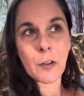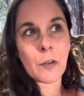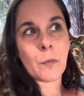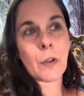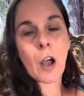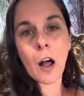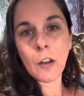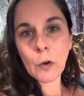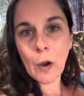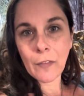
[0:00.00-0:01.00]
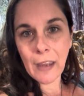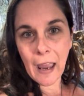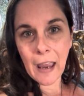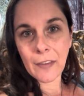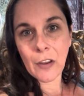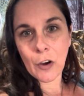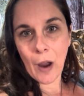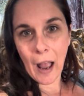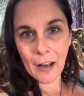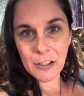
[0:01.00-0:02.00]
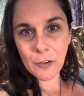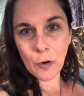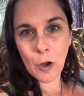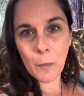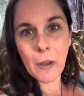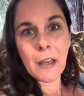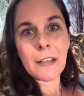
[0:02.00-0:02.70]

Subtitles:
the color of the egg that you're hatching from